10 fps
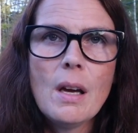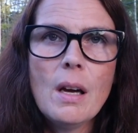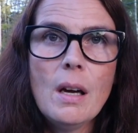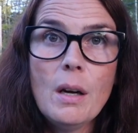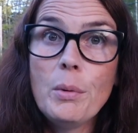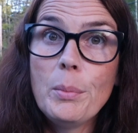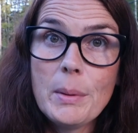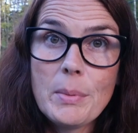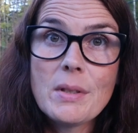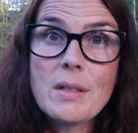we'll be
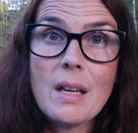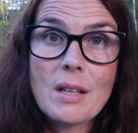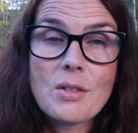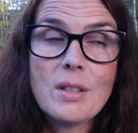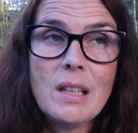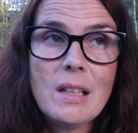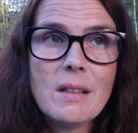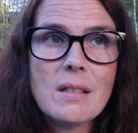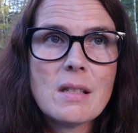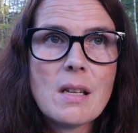able to actually get it
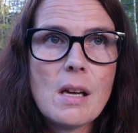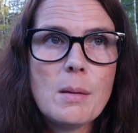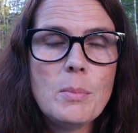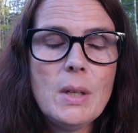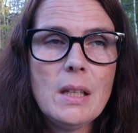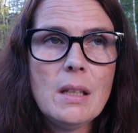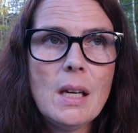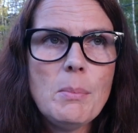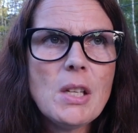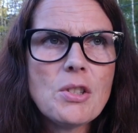this time. And
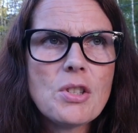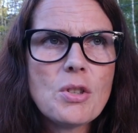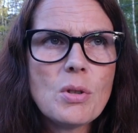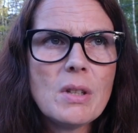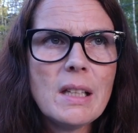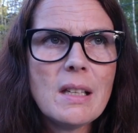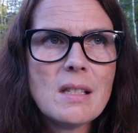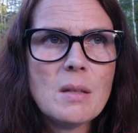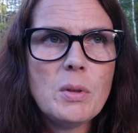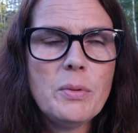I'm not sure, like I
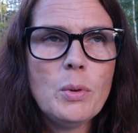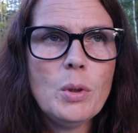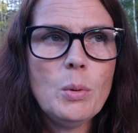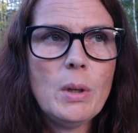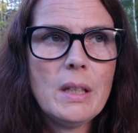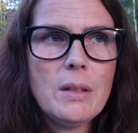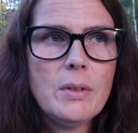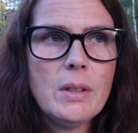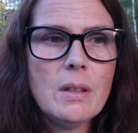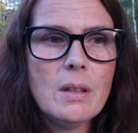said before, who I'd
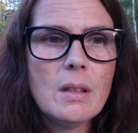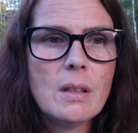even